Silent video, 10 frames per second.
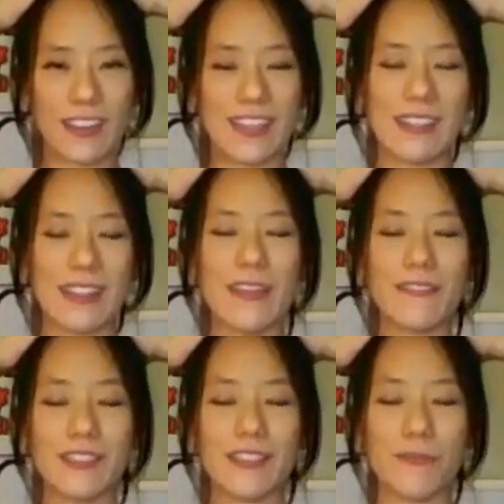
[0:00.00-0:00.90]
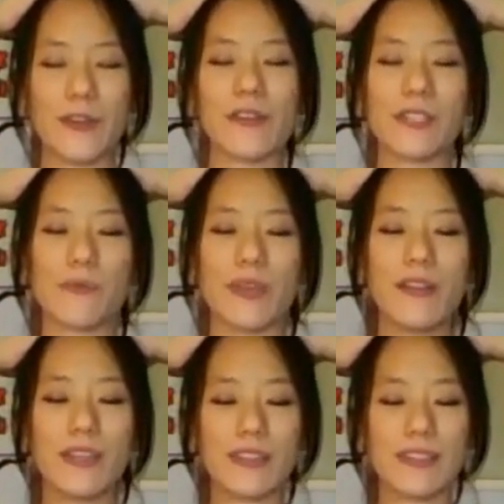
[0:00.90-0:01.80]
This lifts up your
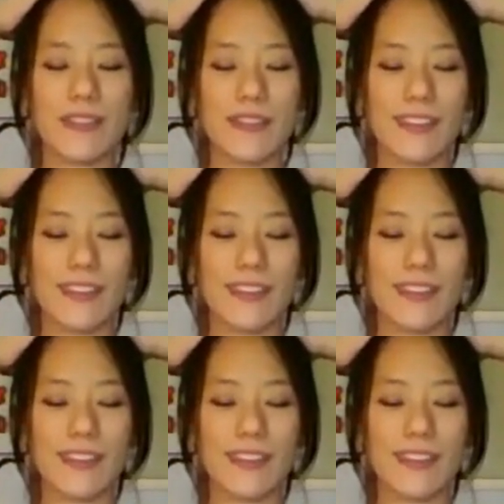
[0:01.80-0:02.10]
spirit.